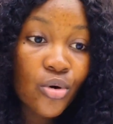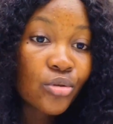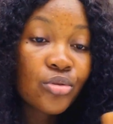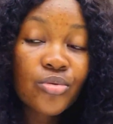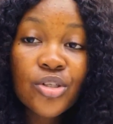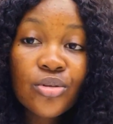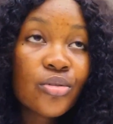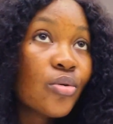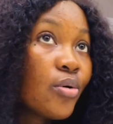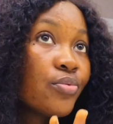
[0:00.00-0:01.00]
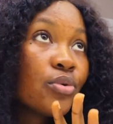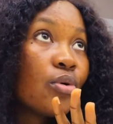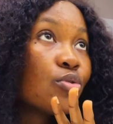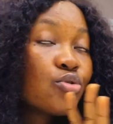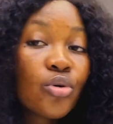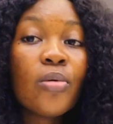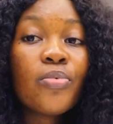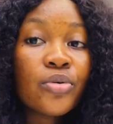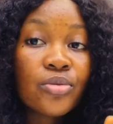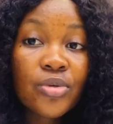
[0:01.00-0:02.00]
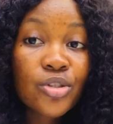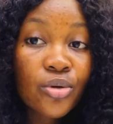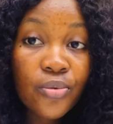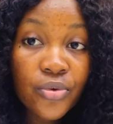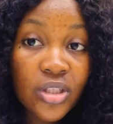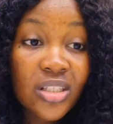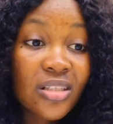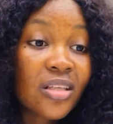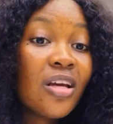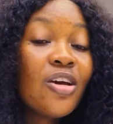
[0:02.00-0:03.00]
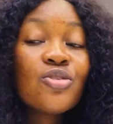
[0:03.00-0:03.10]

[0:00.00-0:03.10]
or duration of your job, or duration of your this thing.